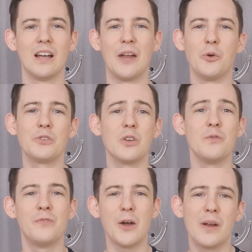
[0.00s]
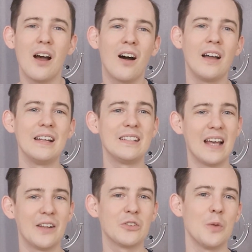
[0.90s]
and also very high
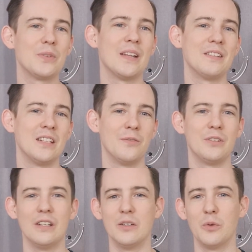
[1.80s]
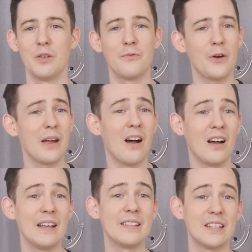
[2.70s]
telescope sensitivity with a very
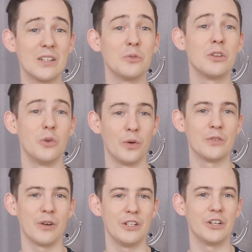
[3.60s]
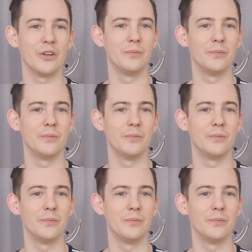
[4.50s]
high signal to noise ratio.